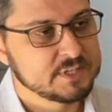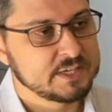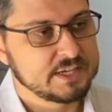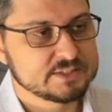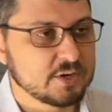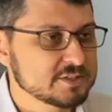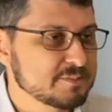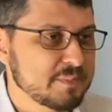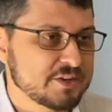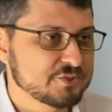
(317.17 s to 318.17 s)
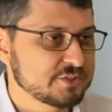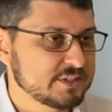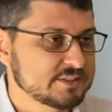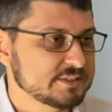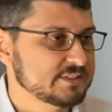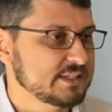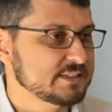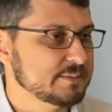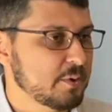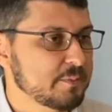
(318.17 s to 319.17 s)
It's hard to measure its success at
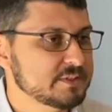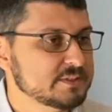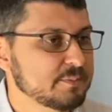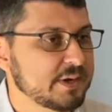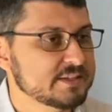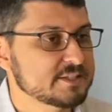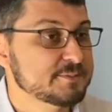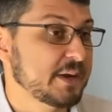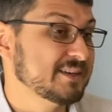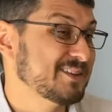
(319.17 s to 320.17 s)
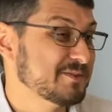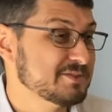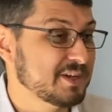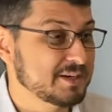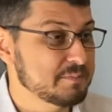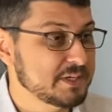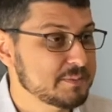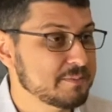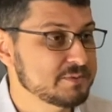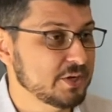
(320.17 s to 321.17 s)
the moment, but I suspect there is not a
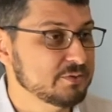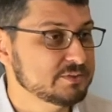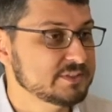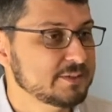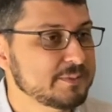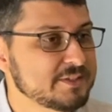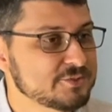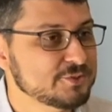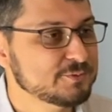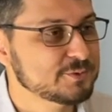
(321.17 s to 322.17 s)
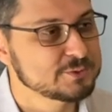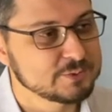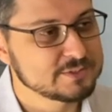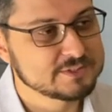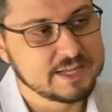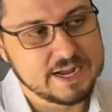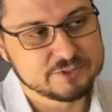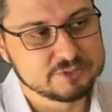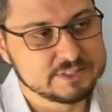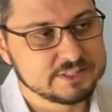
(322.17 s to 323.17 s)
minimum dose administered for students to
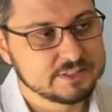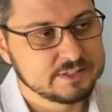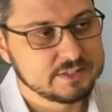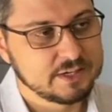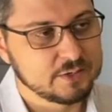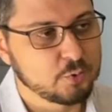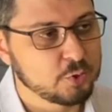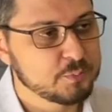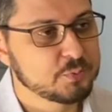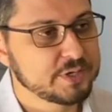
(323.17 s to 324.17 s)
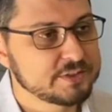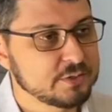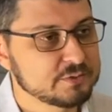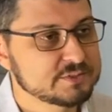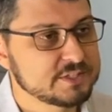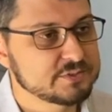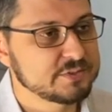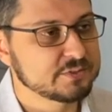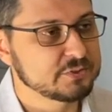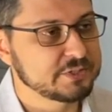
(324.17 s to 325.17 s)
actually incorporate those into
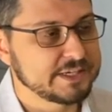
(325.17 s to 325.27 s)
their learning